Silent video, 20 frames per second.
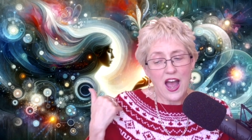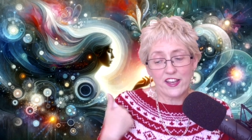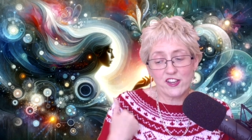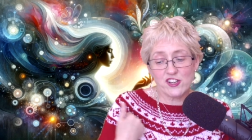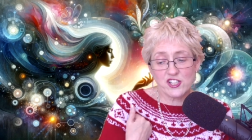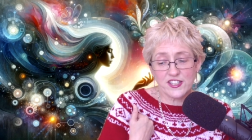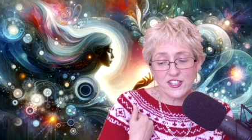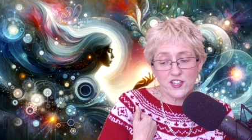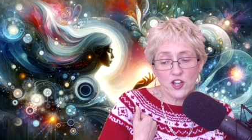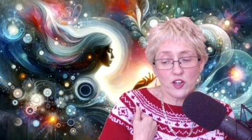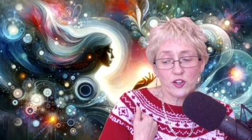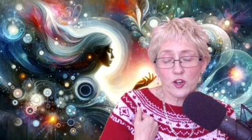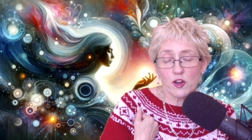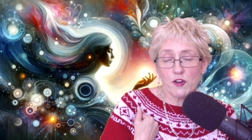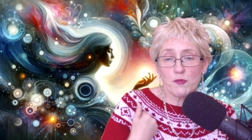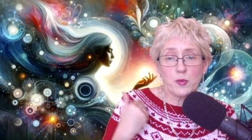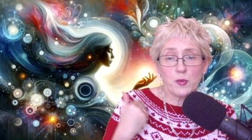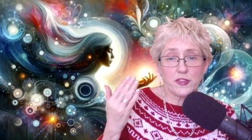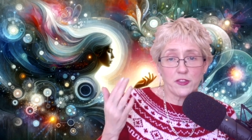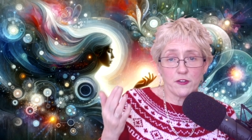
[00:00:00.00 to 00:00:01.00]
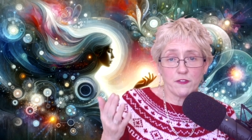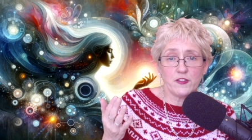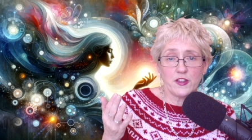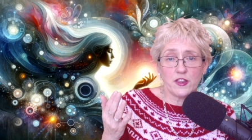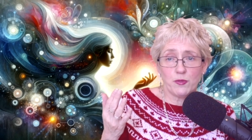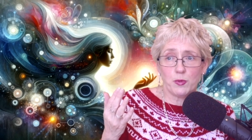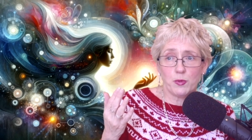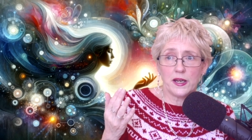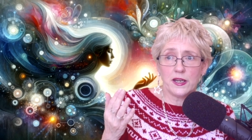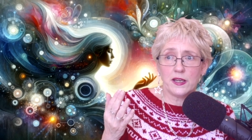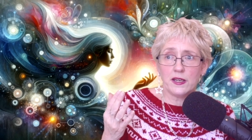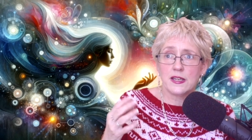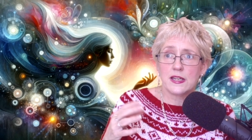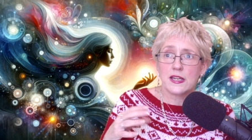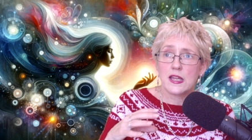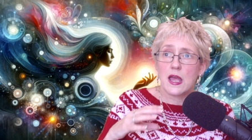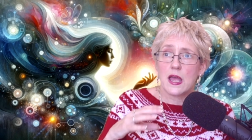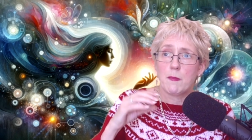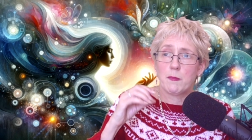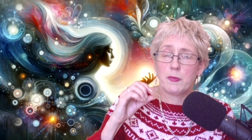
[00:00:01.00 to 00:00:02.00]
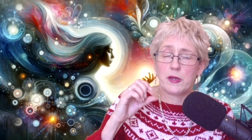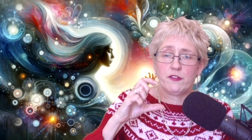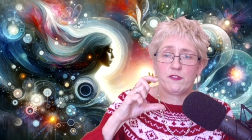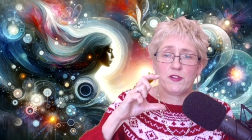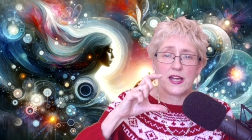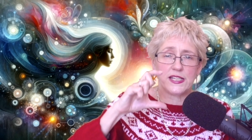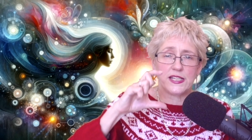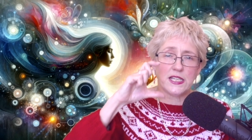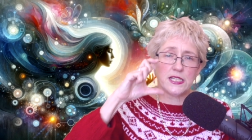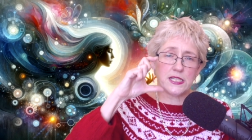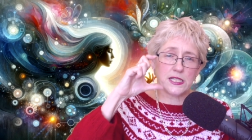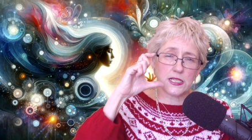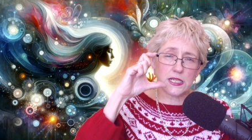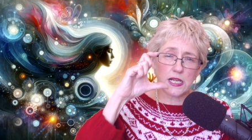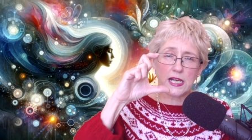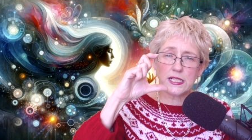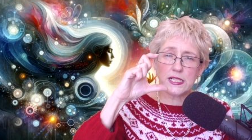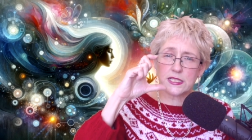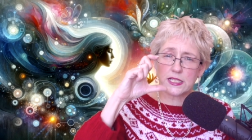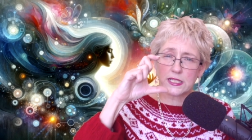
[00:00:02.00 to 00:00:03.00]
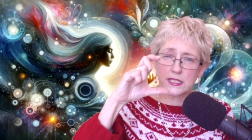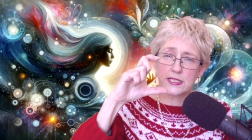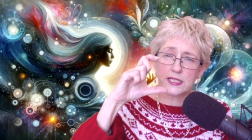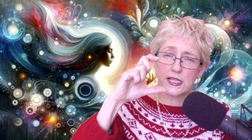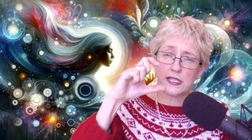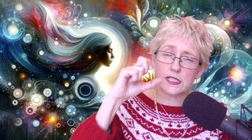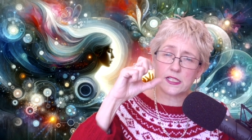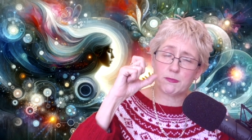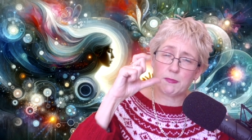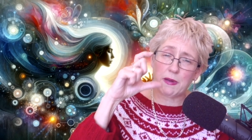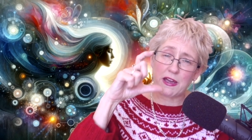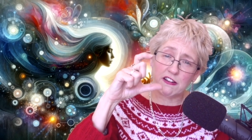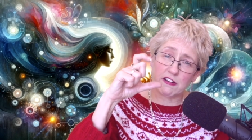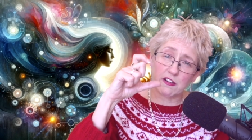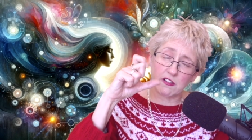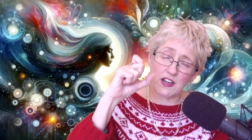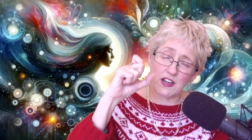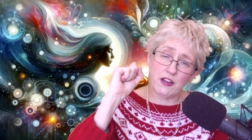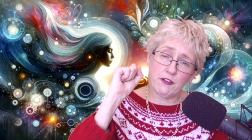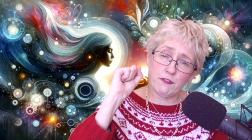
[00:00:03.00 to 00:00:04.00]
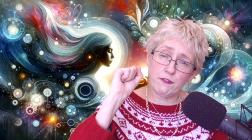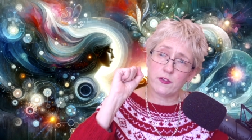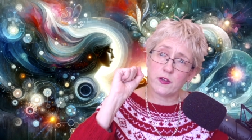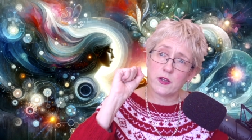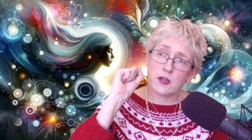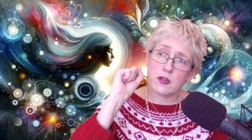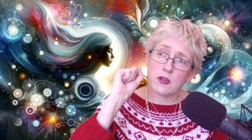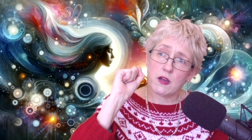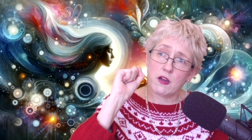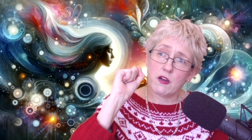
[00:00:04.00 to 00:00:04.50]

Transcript: I usually don't go with the 5th one, but if I need a nice succinct paragraph